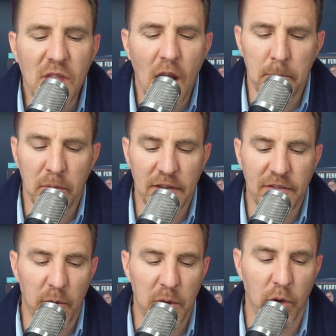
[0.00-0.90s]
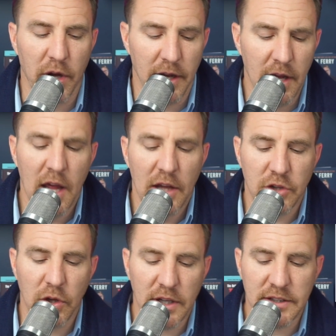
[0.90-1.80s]
believe that we would. So
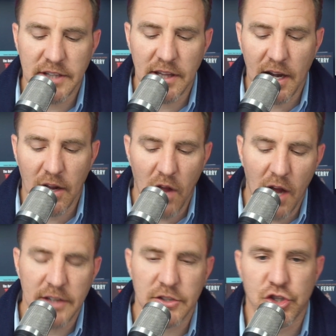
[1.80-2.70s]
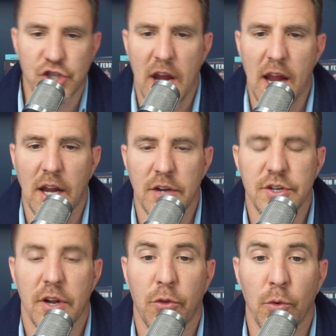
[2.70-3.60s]
you can see that a lot has changed
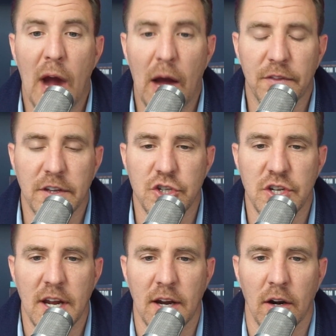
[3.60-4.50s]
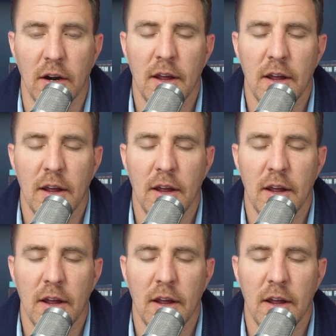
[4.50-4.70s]
throughout this year,